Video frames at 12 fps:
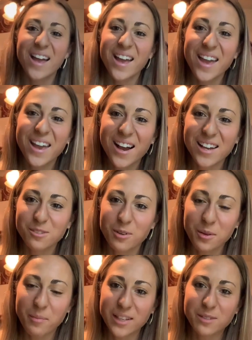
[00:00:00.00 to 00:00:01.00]
Hey guys,
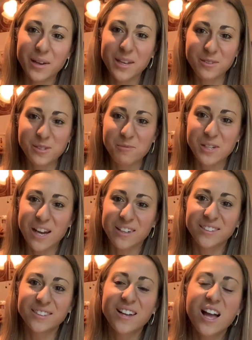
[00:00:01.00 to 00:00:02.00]
welcome back to my YouTube
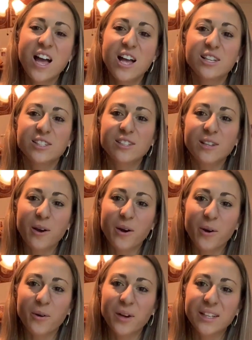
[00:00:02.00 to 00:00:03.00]
channel.
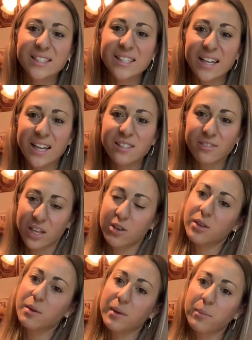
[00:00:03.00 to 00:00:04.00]
So today's video
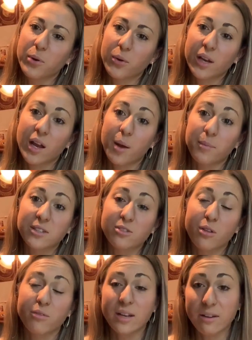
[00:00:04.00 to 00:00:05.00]
can be broken up into
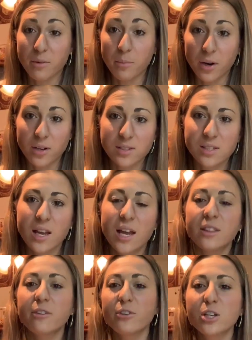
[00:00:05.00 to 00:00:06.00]
3 different parts.
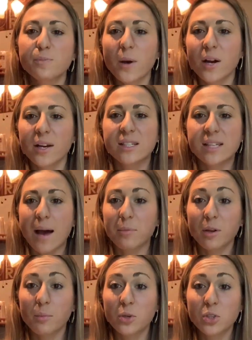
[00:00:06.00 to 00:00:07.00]
The first part is
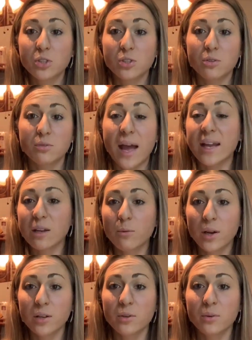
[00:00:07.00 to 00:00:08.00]
applicable to
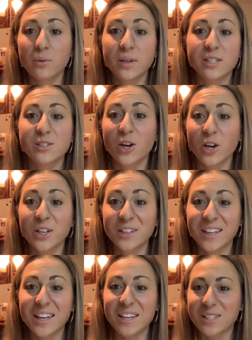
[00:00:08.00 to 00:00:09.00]
anyone who is
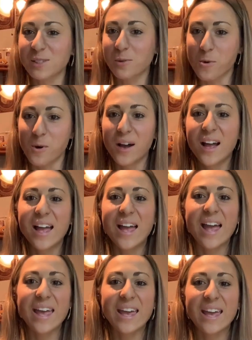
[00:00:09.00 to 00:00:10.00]
currently in school.
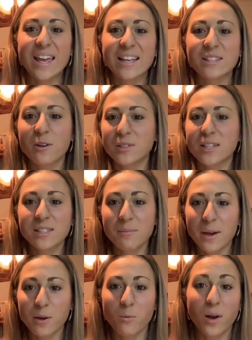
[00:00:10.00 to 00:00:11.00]
It doesn't
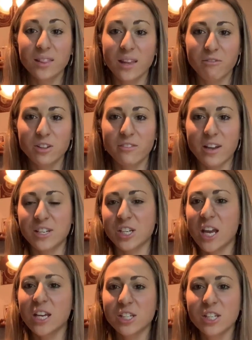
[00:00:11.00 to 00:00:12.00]
matter what level of
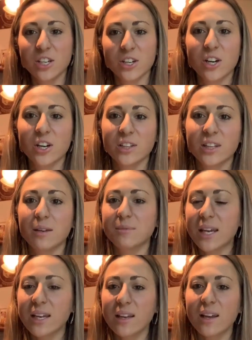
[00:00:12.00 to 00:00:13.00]
education you're currently
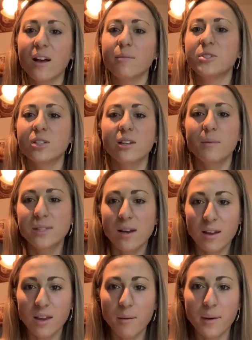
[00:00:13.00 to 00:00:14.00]
obtaining. I'm just going to be
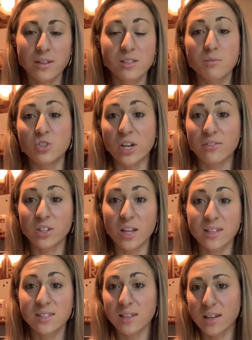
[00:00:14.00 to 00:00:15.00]
talking about some
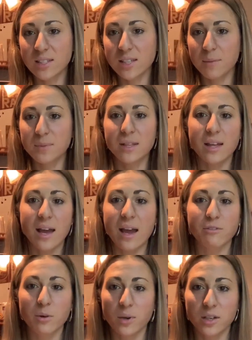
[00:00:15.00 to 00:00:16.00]
generalized study tips that
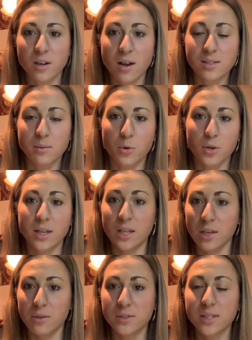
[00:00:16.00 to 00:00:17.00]
everyone across the board can
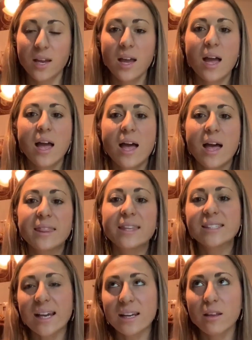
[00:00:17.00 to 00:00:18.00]
use. The
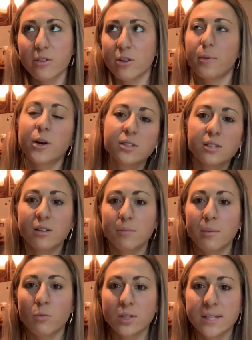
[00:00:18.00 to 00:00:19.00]
second and third parts are going to be
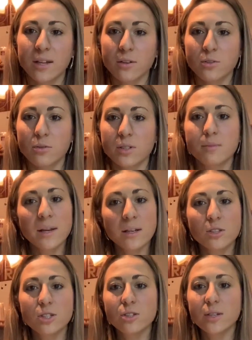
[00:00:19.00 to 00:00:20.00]
more tailored towards medical
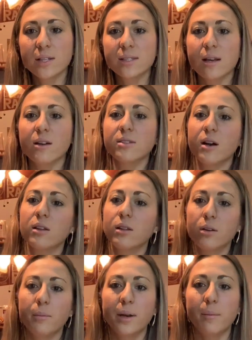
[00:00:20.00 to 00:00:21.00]
students. I'll talk a
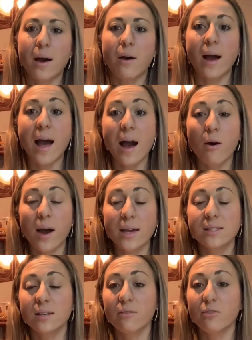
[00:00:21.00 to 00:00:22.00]
little bit about how I
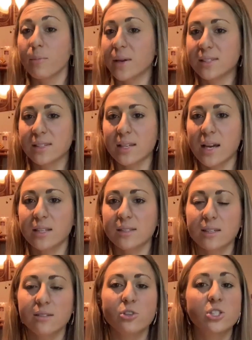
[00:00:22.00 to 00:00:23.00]
study for basic
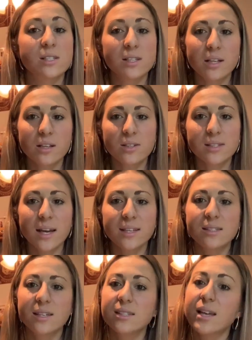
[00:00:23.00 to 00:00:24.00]
sciences versus clinical
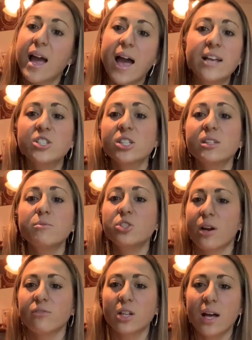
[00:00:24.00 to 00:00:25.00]
sciences and just some
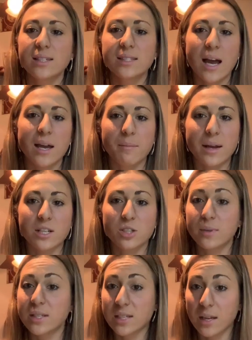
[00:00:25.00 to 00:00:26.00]
generalized time
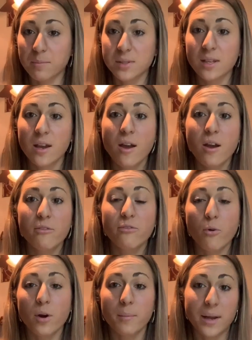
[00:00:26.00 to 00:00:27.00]
management tips
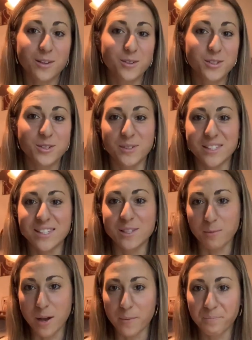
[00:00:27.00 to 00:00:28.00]
for medical students as
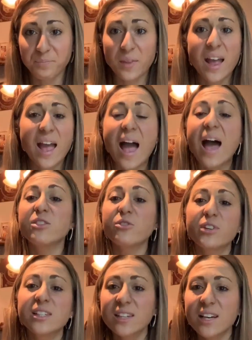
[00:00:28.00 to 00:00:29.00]
well. And the
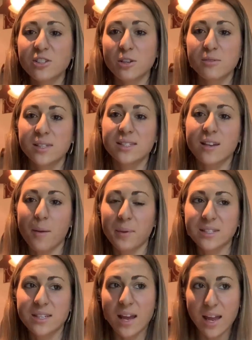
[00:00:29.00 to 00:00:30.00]
reason I chose this
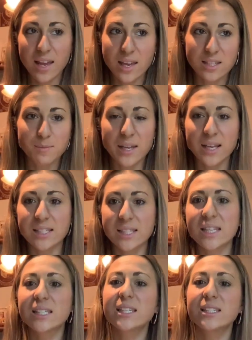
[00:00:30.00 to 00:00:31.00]
topic today is because
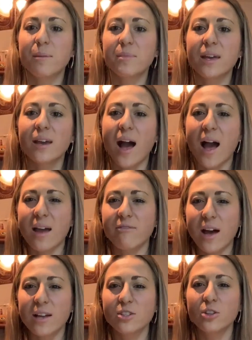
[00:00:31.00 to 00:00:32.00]
this is something I've
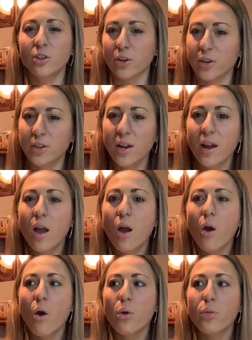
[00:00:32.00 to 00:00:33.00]
had to learn
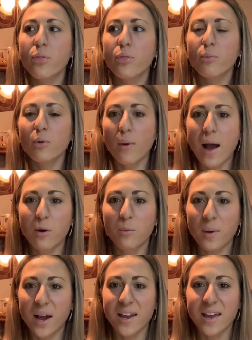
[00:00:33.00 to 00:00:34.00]
throughout
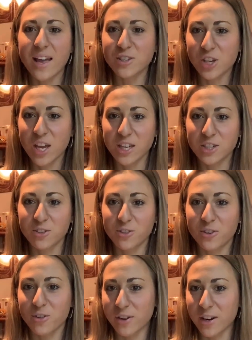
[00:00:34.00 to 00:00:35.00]
my educational
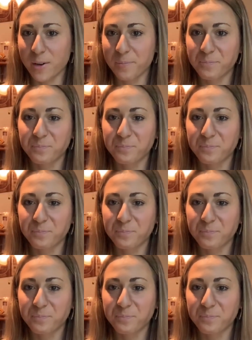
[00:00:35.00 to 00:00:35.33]
career.